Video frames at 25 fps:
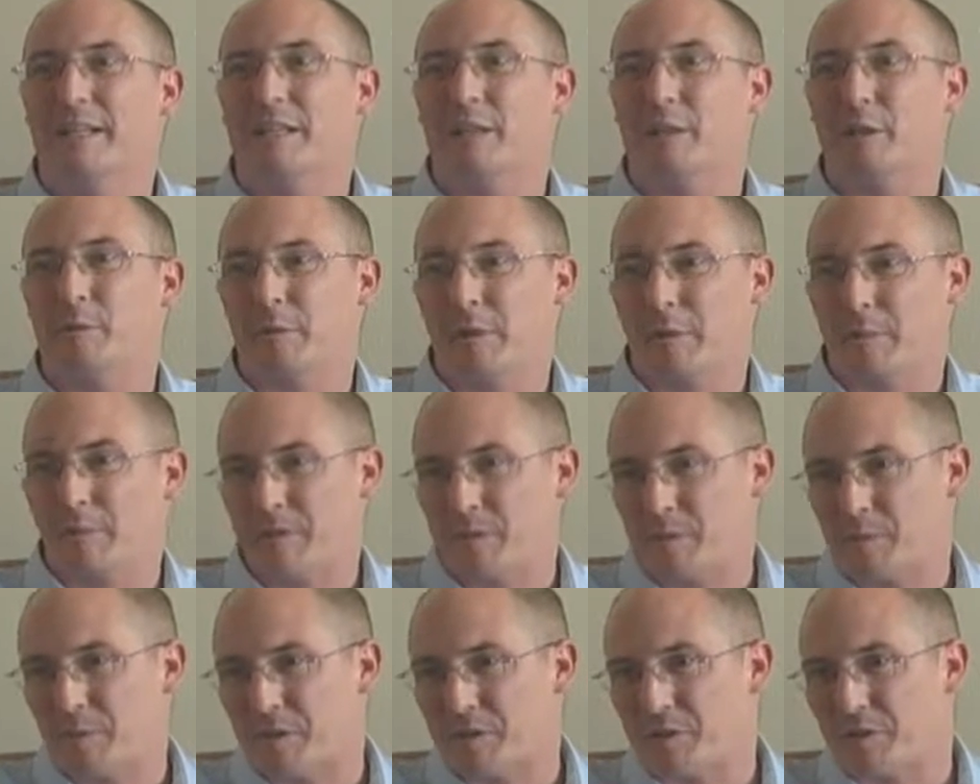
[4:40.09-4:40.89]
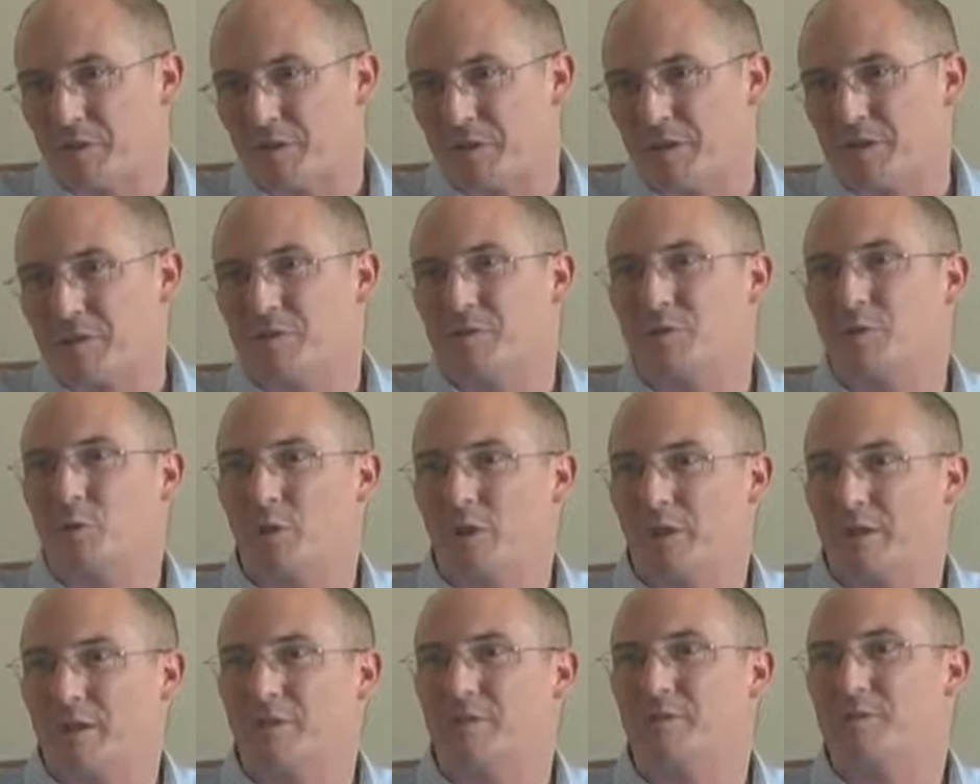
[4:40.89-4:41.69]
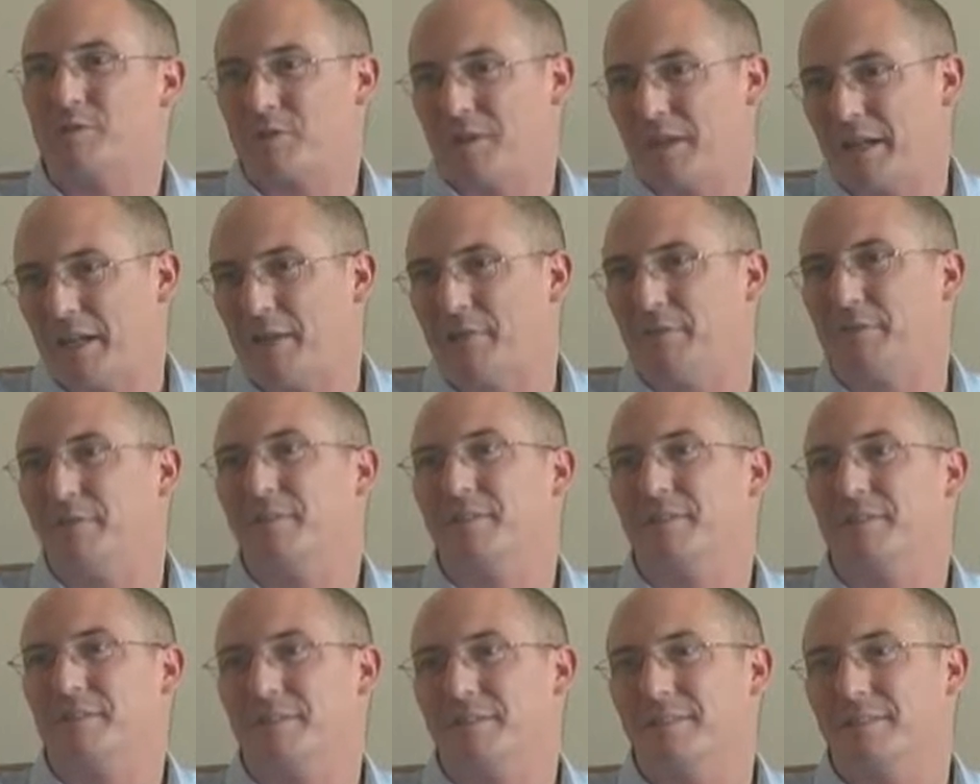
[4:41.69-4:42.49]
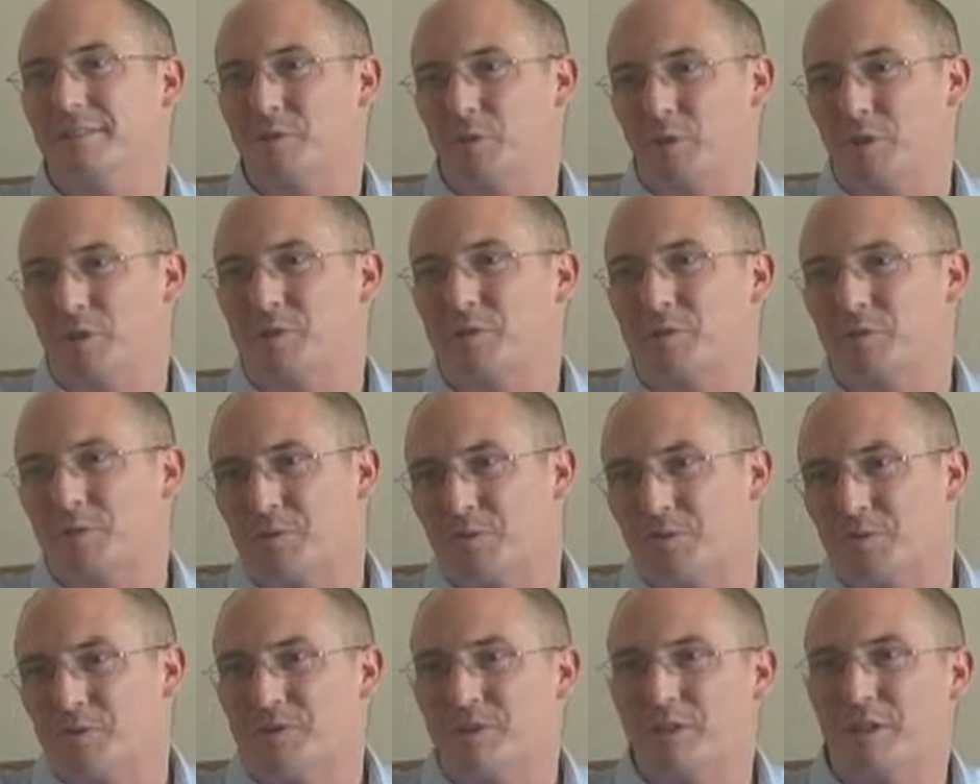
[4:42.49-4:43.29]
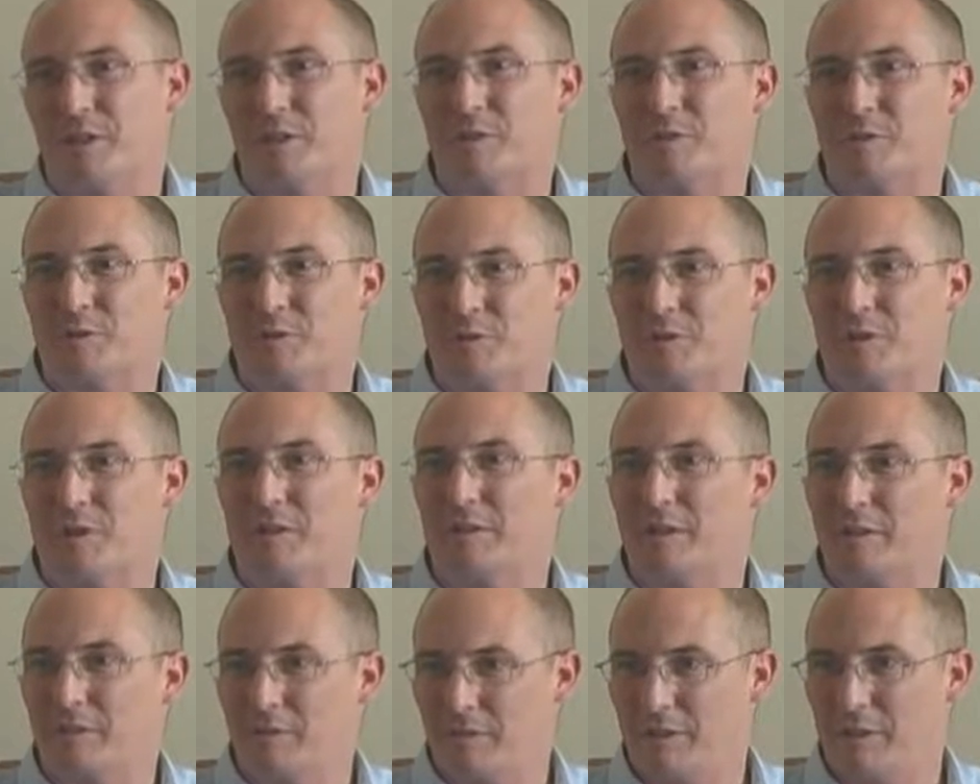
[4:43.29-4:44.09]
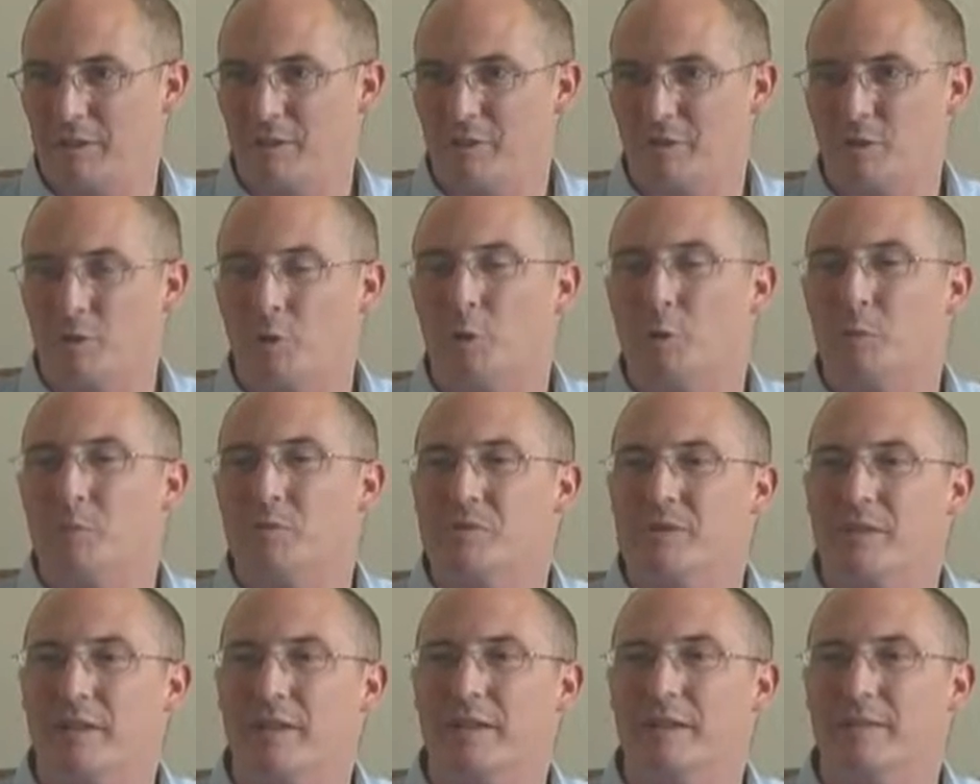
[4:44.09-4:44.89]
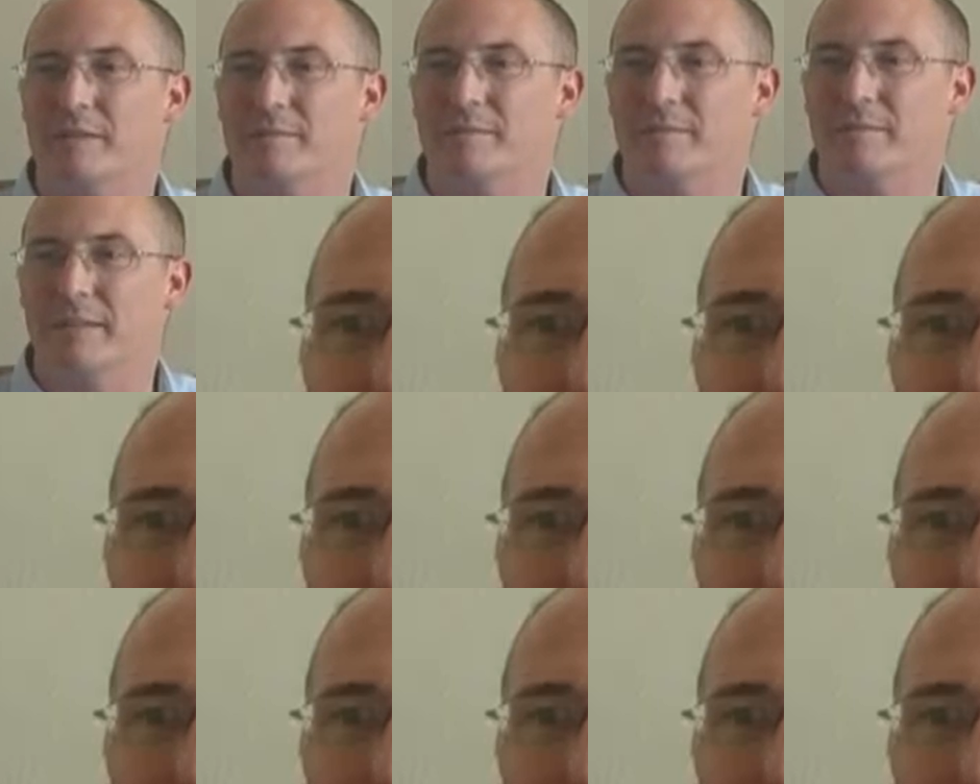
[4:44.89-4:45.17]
there may be specialized trained staff to address those challenges in the, in the home setting.